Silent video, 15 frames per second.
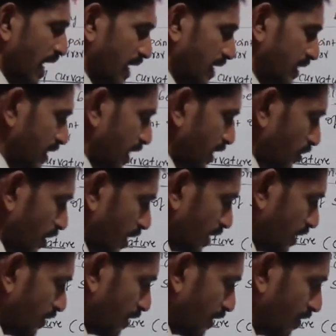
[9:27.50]
This is also
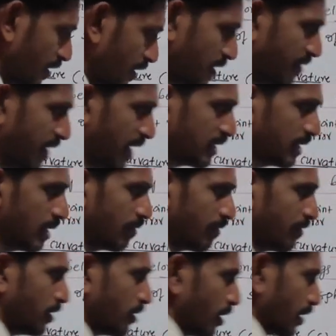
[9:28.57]
radius of curvature. For example,
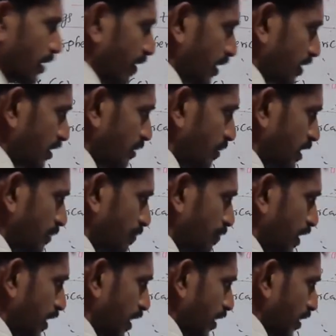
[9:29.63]
if you take for instance
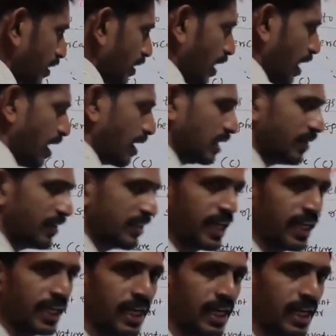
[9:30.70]
sphere or otherwise
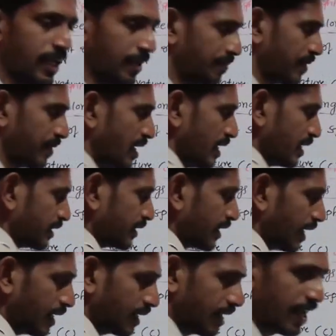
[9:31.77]
circle here.
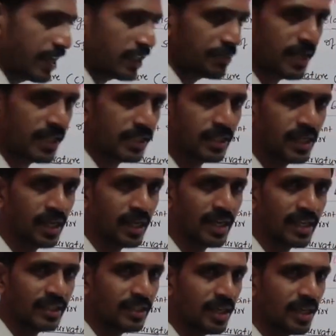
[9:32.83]
So radius means here
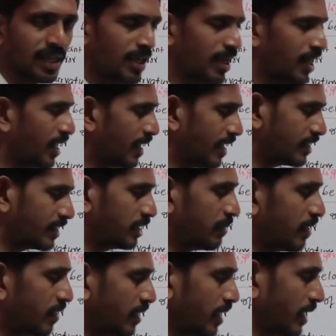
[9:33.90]
it is a distance
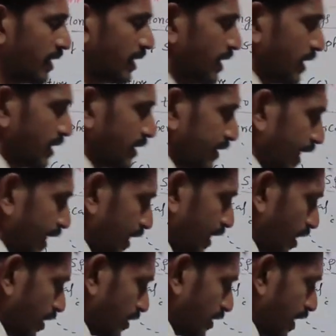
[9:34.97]
between the
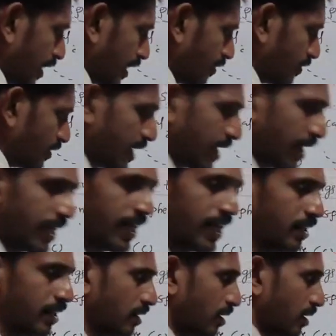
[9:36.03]
center of the circle
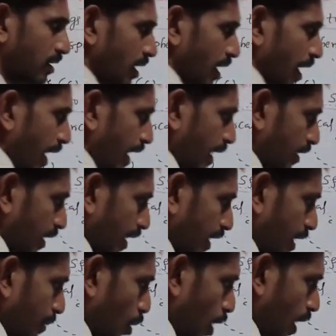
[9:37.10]
and
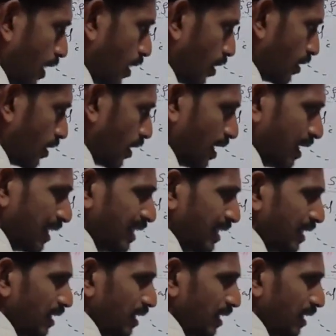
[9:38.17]
any point on the